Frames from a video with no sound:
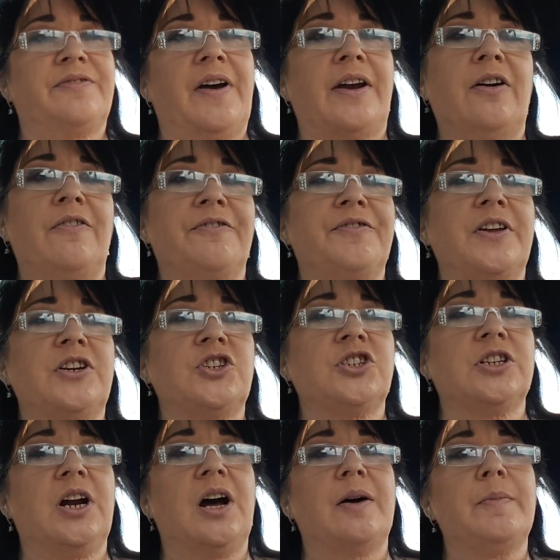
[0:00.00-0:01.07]
If I don't
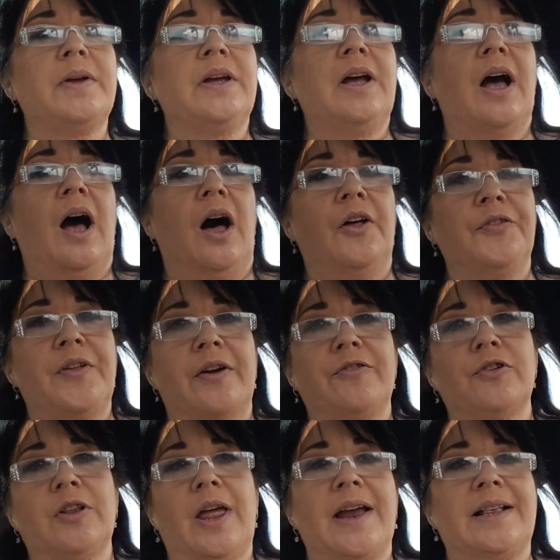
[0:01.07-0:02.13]
finish it up, I'll
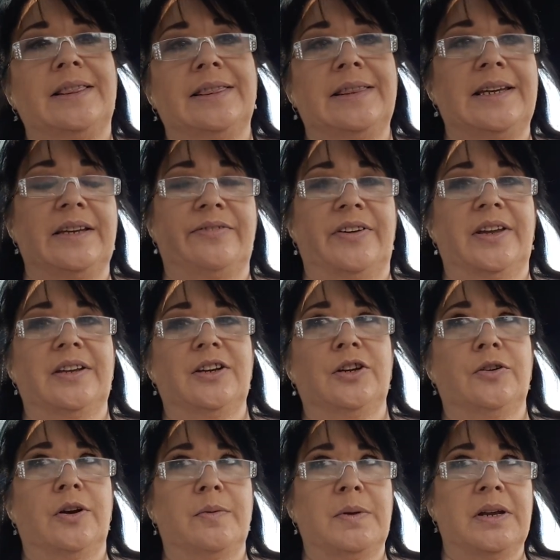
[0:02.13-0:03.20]
never, like, leave it.
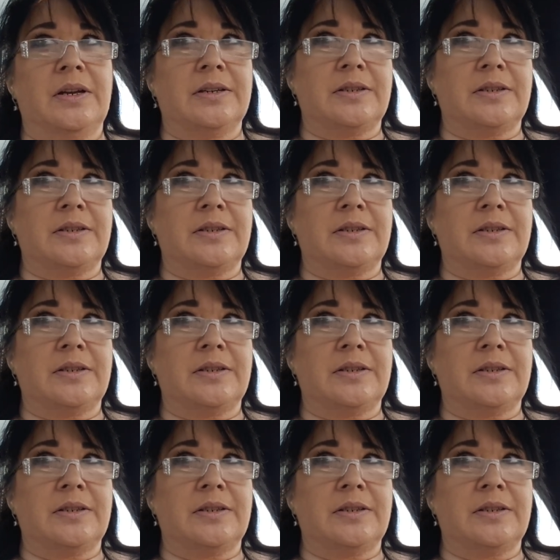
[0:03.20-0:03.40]
You know what I mean?